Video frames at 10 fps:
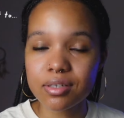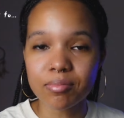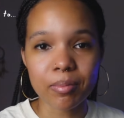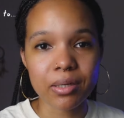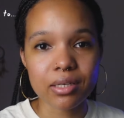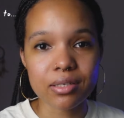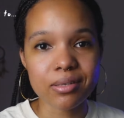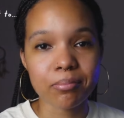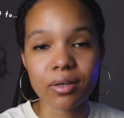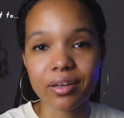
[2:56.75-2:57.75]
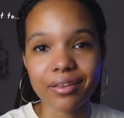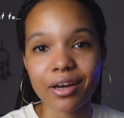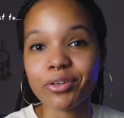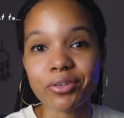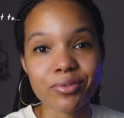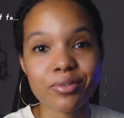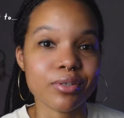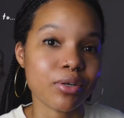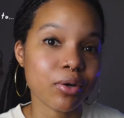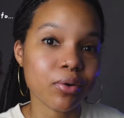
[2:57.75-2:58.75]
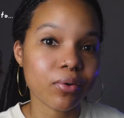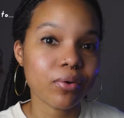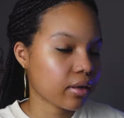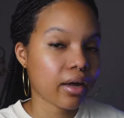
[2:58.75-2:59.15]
maybe somebody that you used to know.